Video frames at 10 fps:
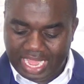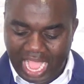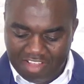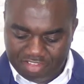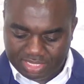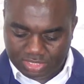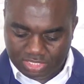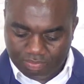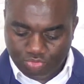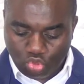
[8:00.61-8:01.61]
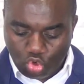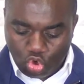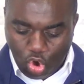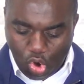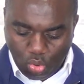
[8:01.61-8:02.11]
harvest,
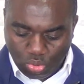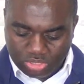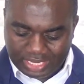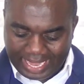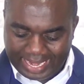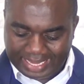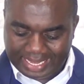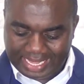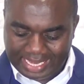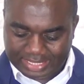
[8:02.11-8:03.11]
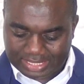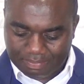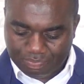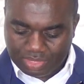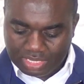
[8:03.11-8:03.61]
cold and heat,
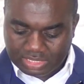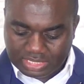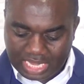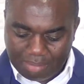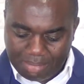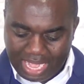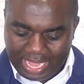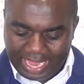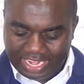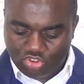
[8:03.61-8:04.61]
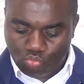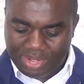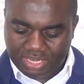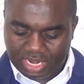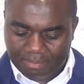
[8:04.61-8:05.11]
summer and
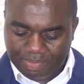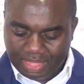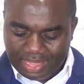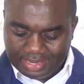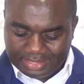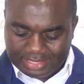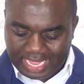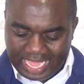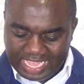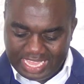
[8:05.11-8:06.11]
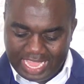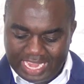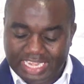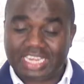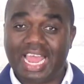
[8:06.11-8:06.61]
winter, day
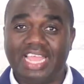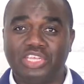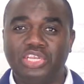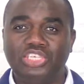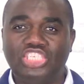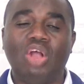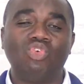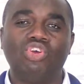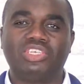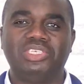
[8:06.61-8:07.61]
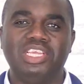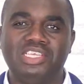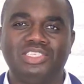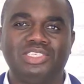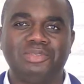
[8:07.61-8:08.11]
and night shall not
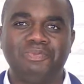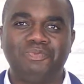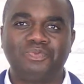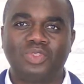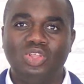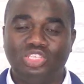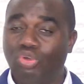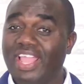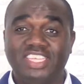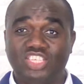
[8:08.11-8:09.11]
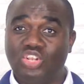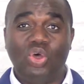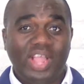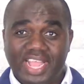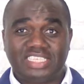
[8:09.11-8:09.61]
cease. So as
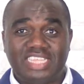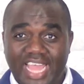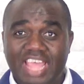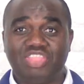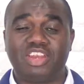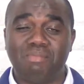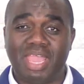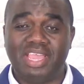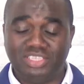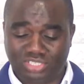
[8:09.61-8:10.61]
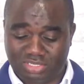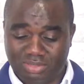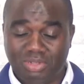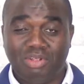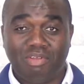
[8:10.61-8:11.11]
long as the earth remains,
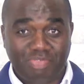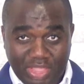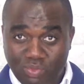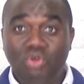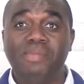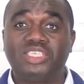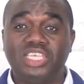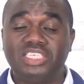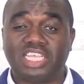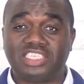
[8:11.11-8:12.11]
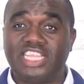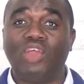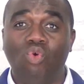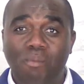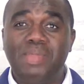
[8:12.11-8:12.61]
there will be seasons.
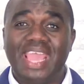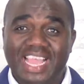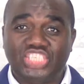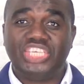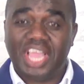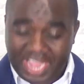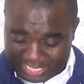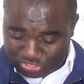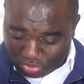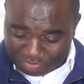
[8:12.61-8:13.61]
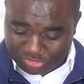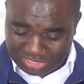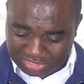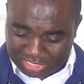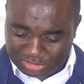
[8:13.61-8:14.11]
There will be a change of
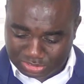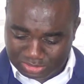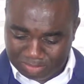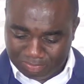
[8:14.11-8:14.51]
seasons.